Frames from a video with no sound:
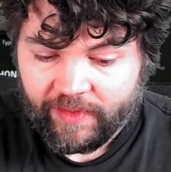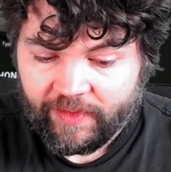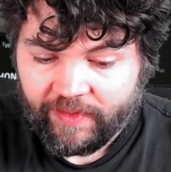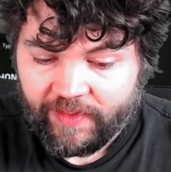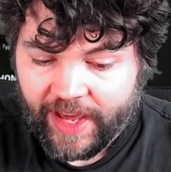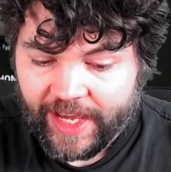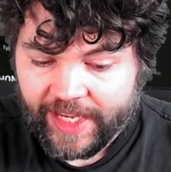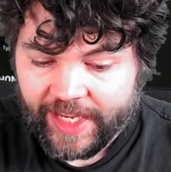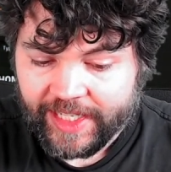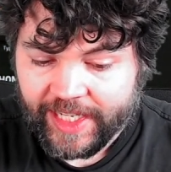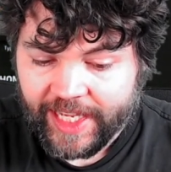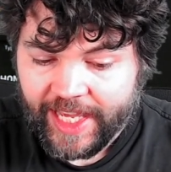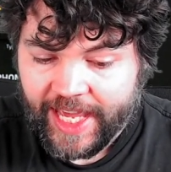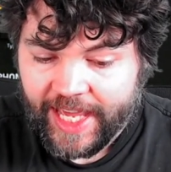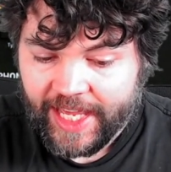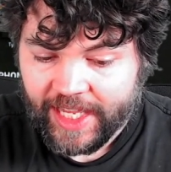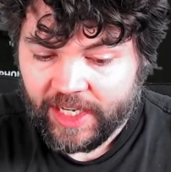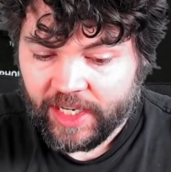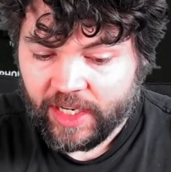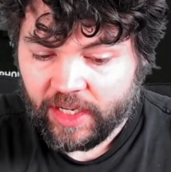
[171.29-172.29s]
fade
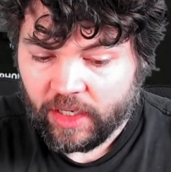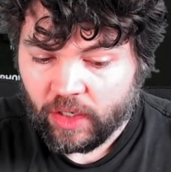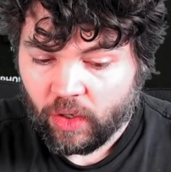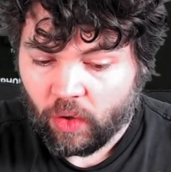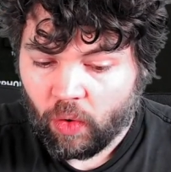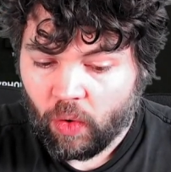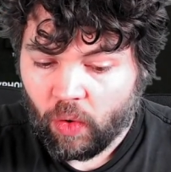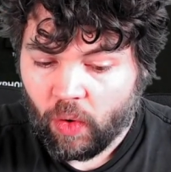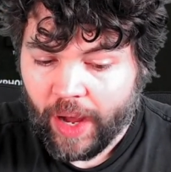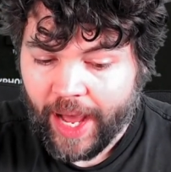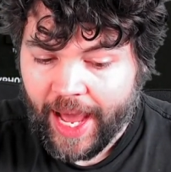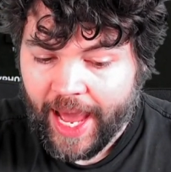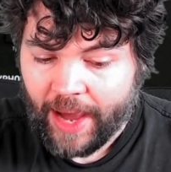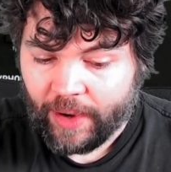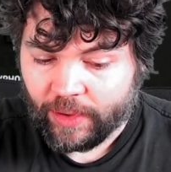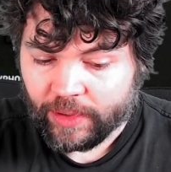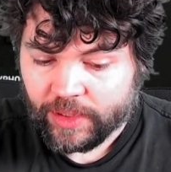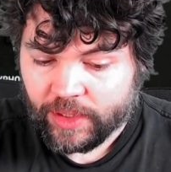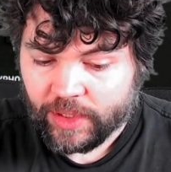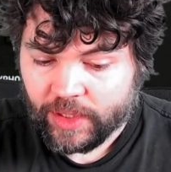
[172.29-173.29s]
in or
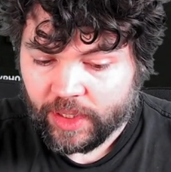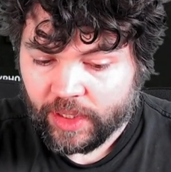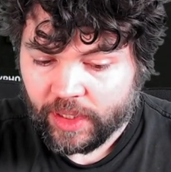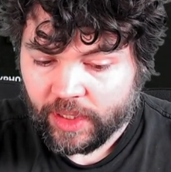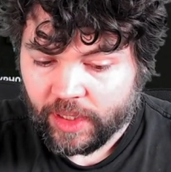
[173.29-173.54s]
out